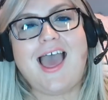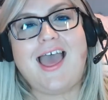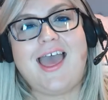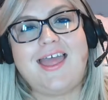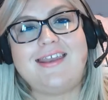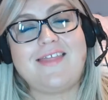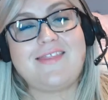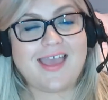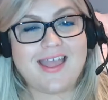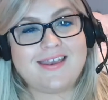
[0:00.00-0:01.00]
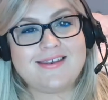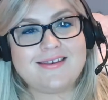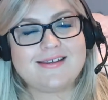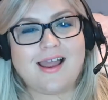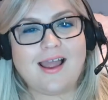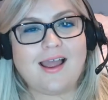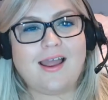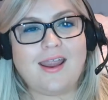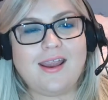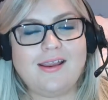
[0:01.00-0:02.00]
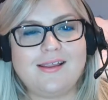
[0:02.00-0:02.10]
and at the end I